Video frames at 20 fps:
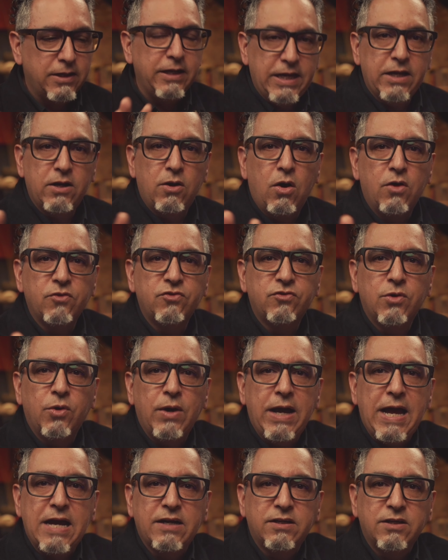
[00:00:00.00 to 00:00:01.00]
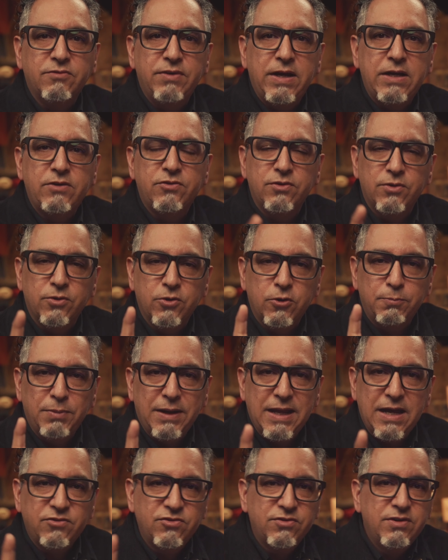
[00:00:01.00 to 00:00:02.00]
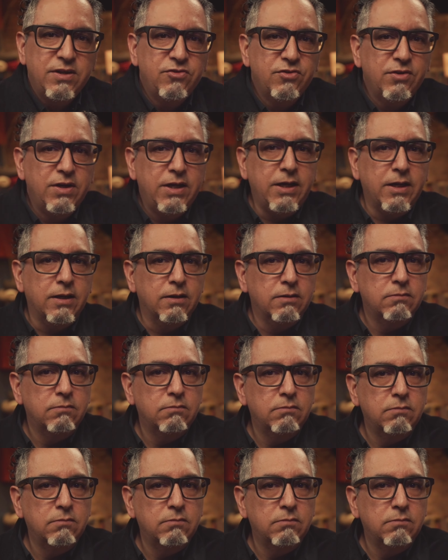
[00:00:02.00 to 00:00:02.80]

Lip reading: It also activates neuroplasticity,